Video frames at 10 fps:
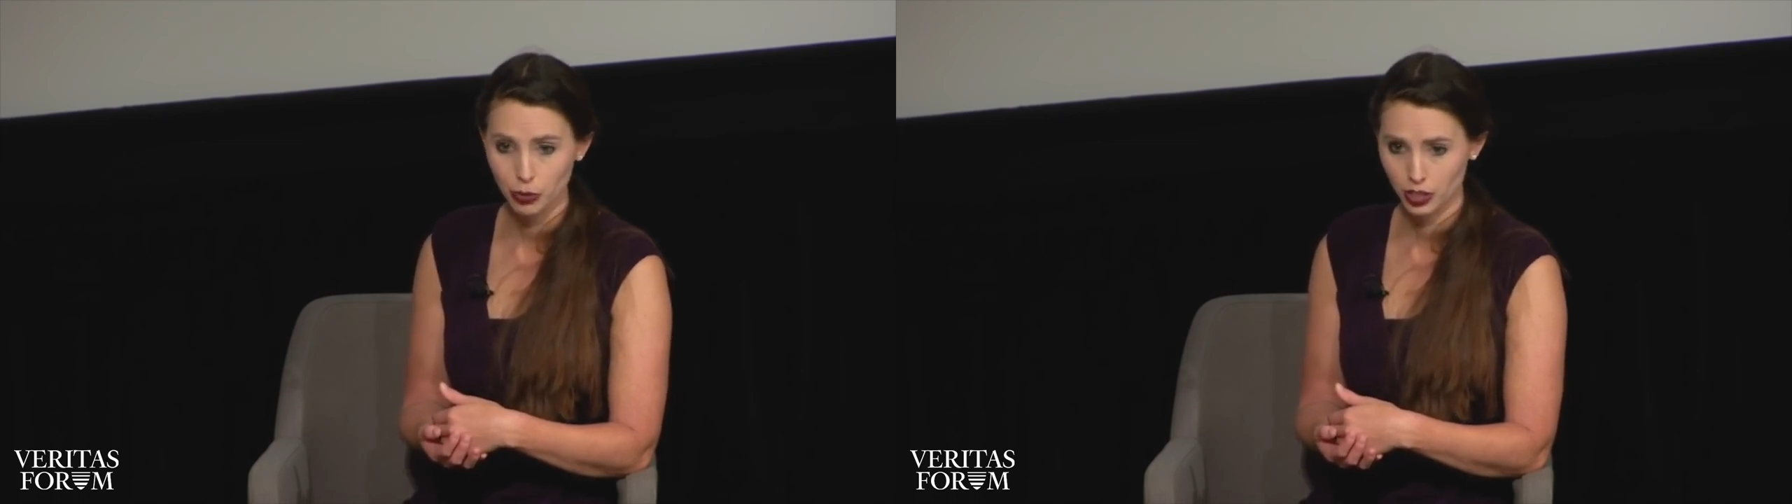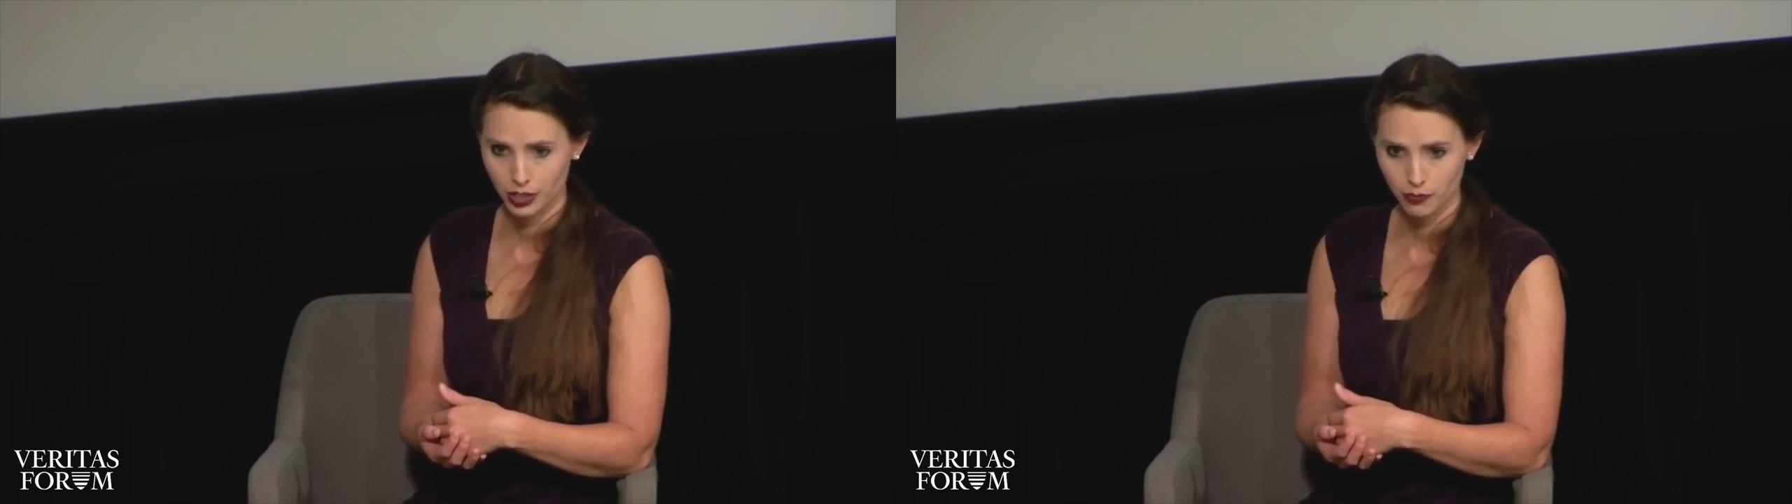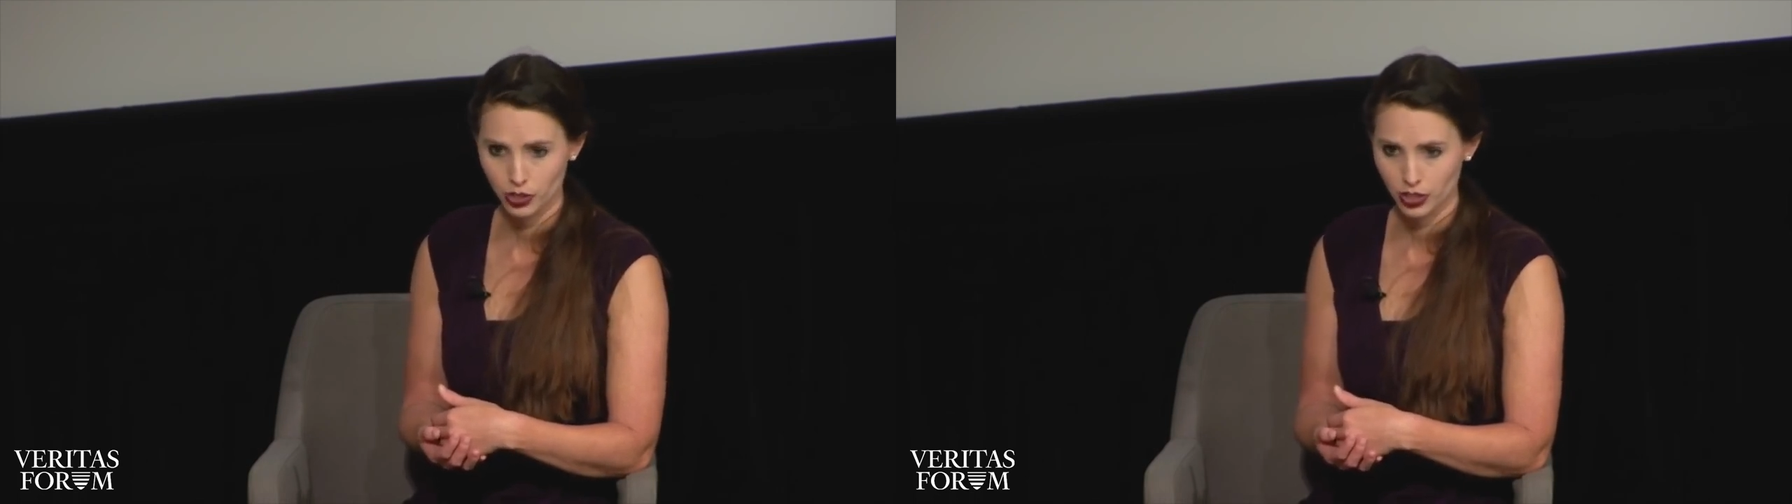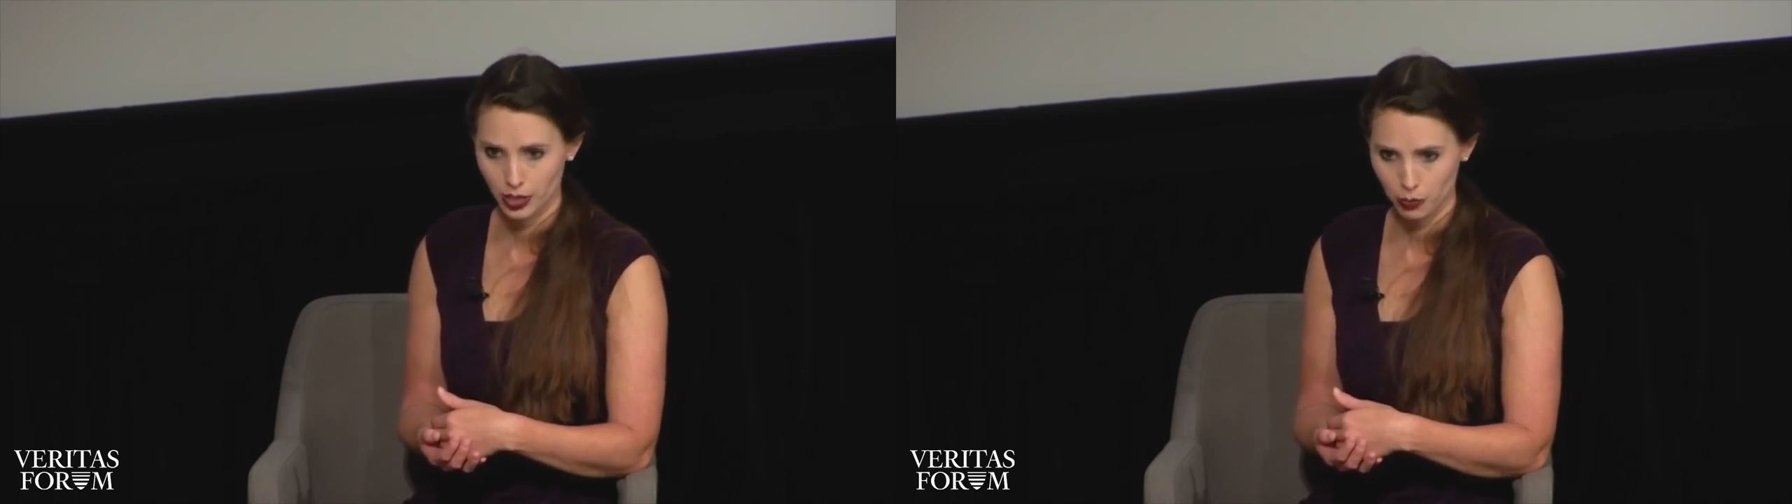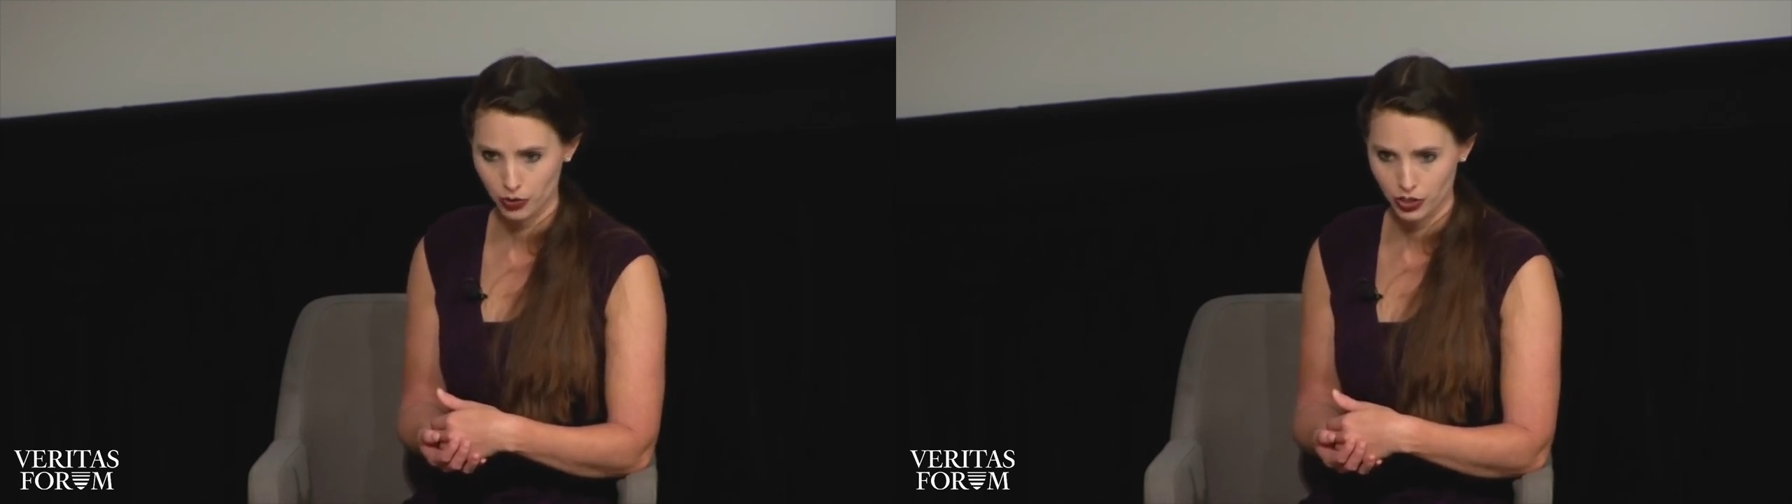and comfort and
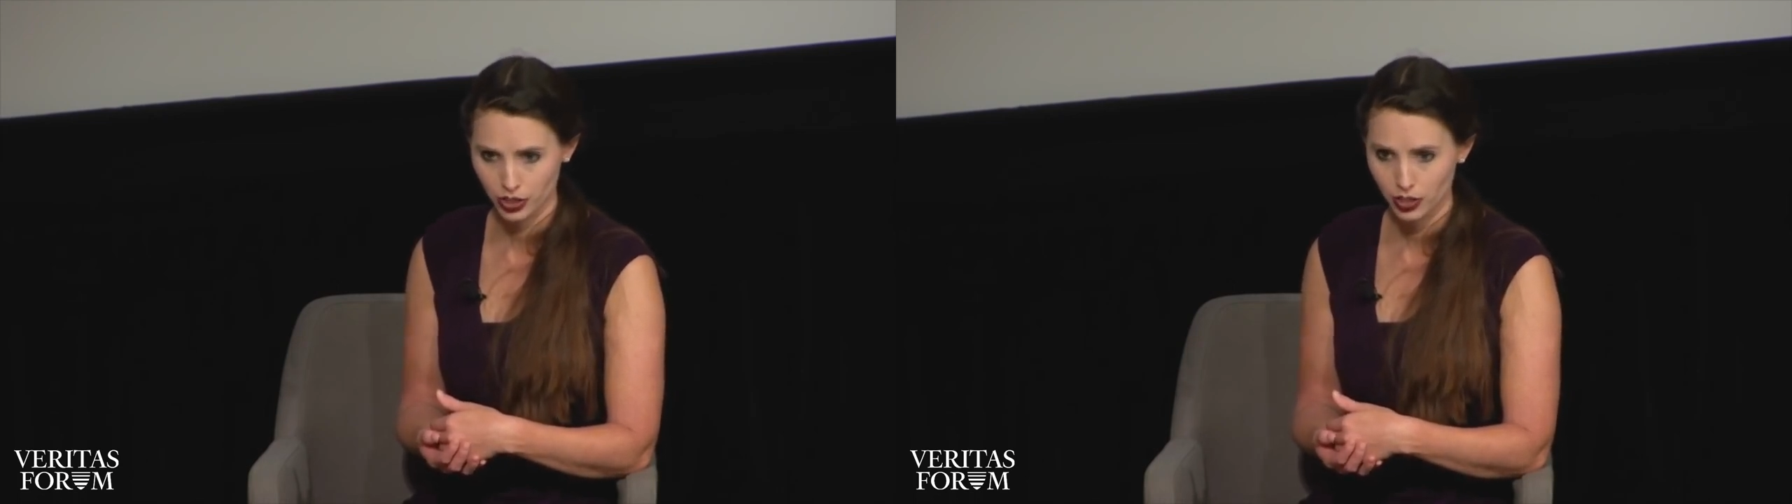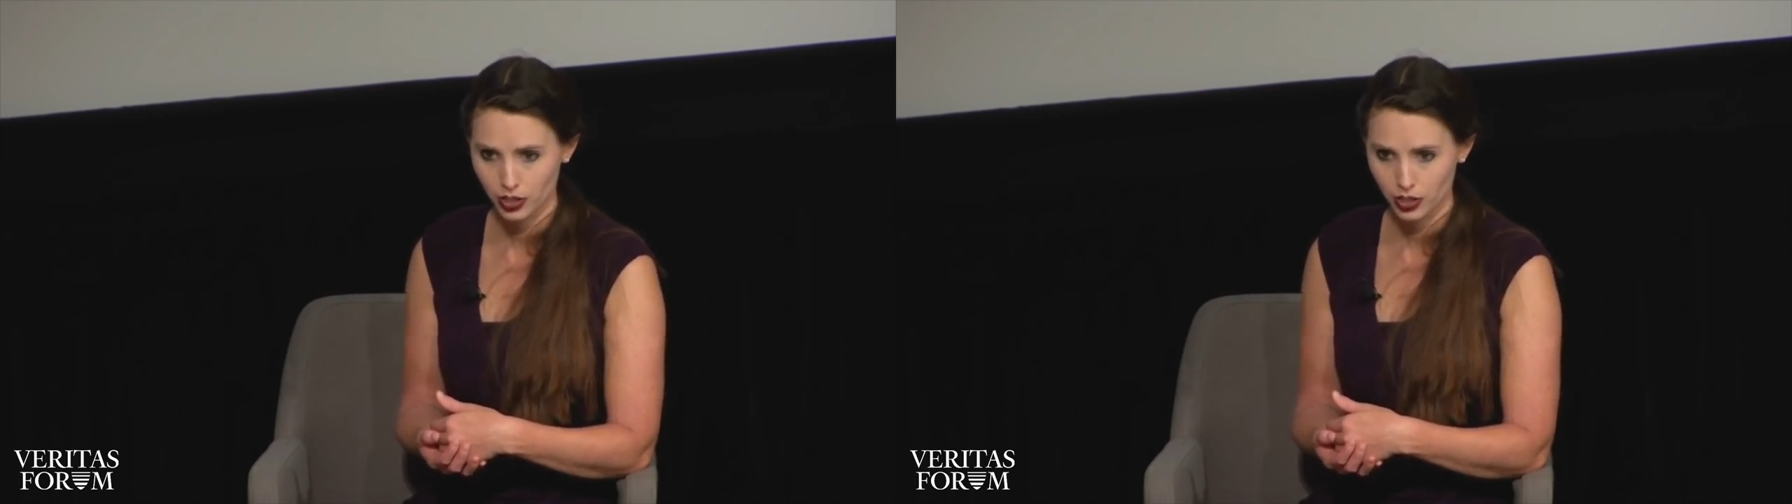empathy